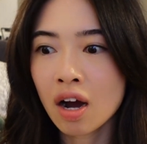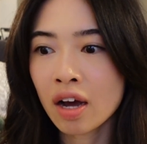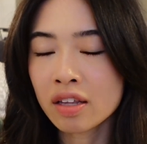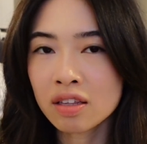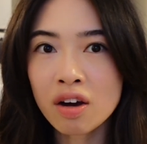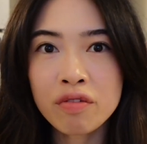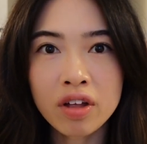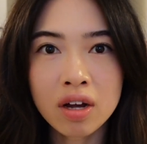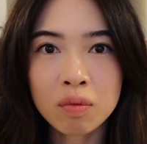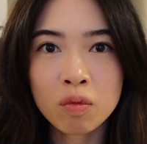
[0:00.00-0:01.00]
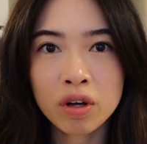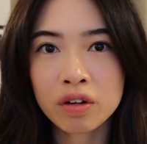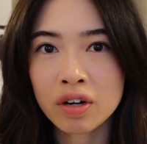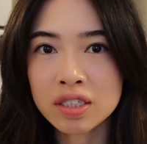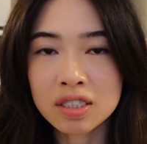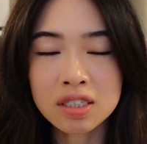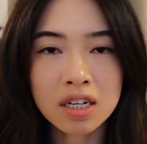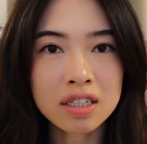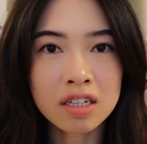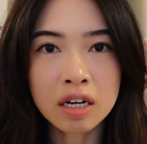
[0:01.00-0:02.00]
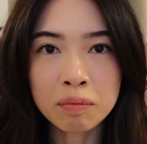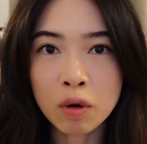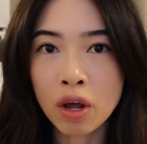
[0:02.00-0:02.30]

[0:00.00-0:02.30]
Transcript: I love them, whether I dislike them,